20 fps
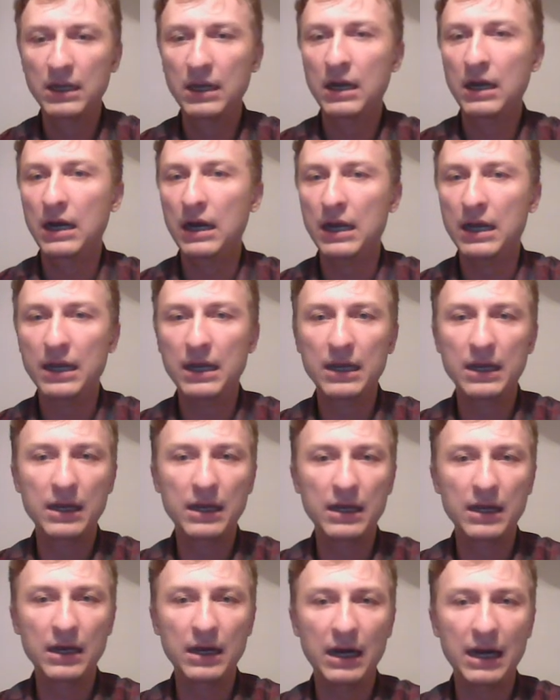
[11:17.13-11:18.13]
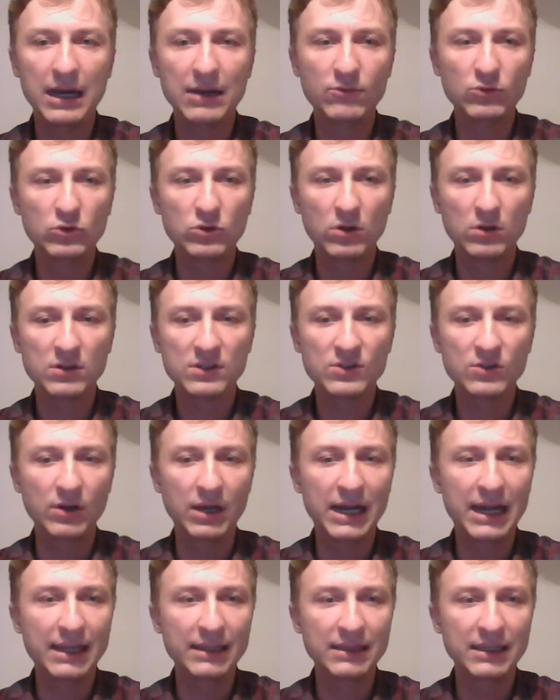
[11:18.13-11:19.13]
I would also
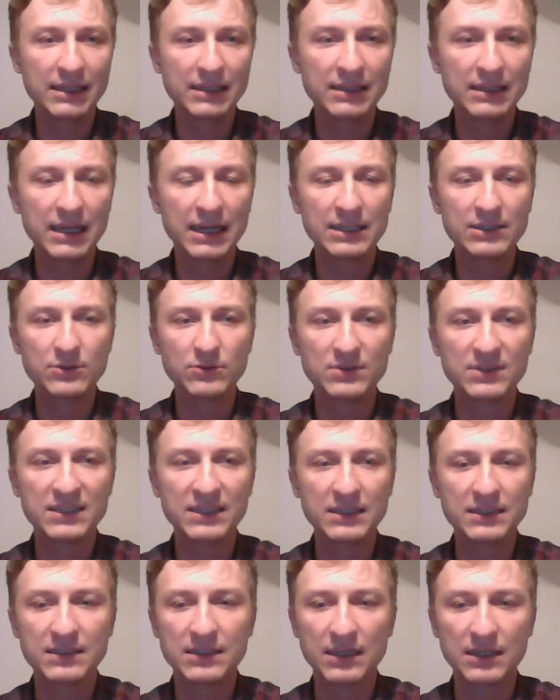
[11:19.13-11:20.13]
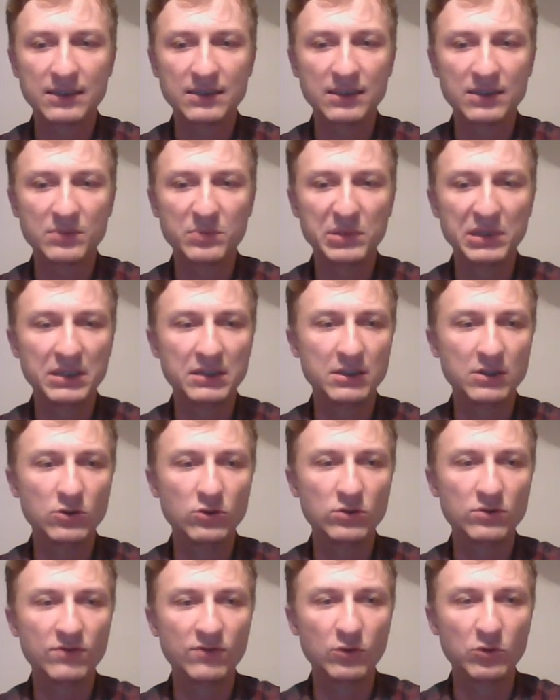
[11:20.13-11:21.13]
add that knight to c6 is pretty
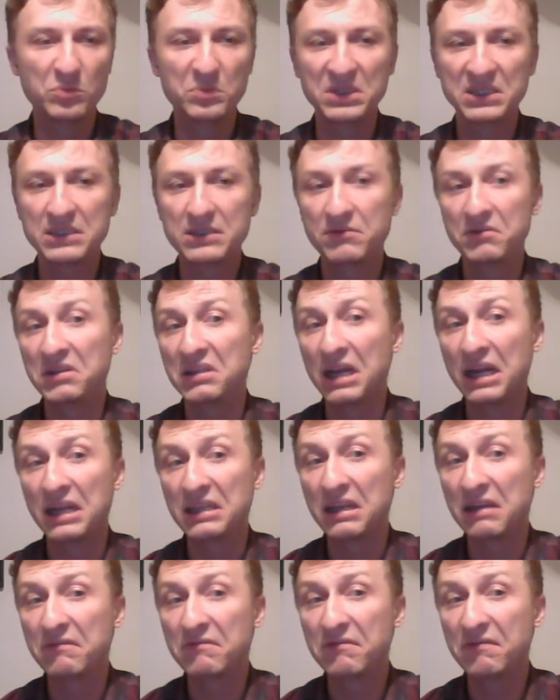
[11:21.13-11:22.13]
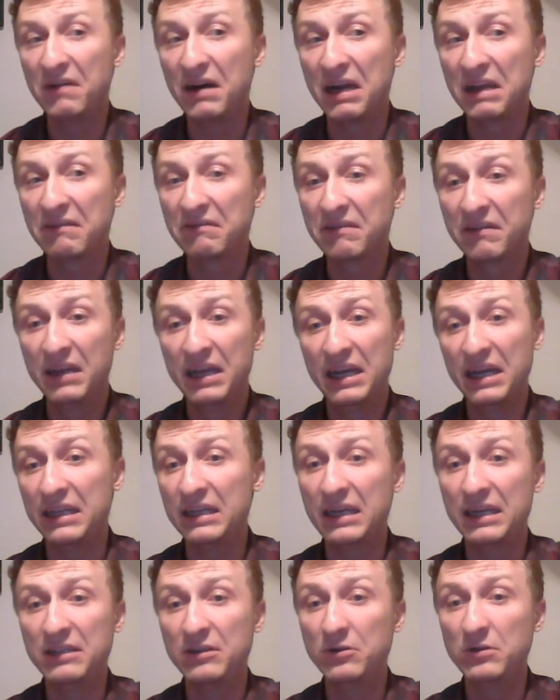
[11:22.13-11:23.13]
good, rook b3, knight a5, and
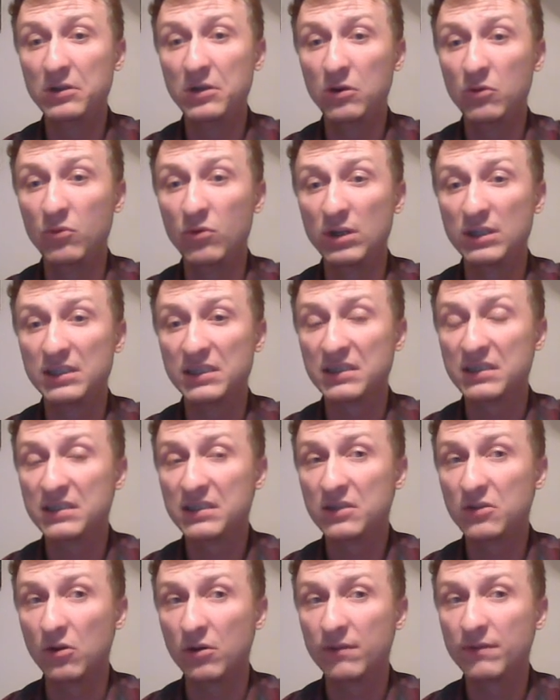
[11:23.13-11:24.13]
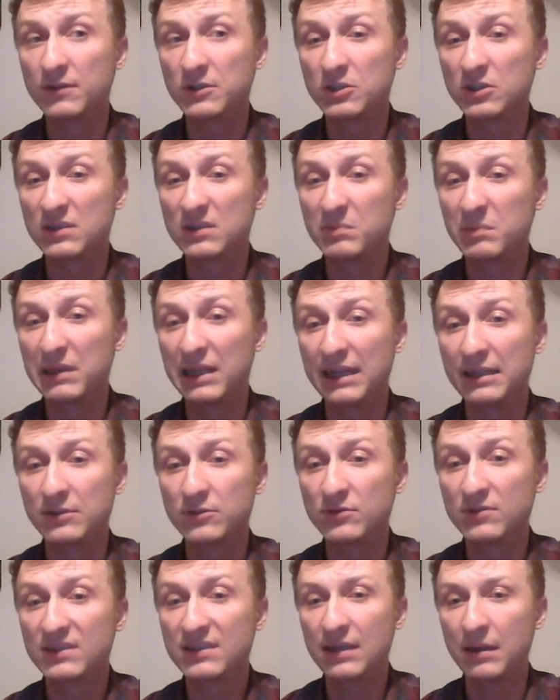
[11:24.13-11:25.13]
I don't know what is Stockfish's plan
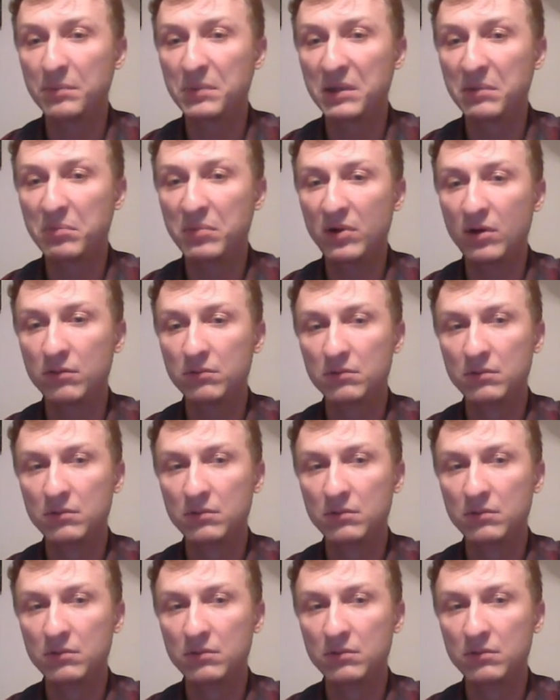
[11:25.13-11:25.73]
to stop the pawn.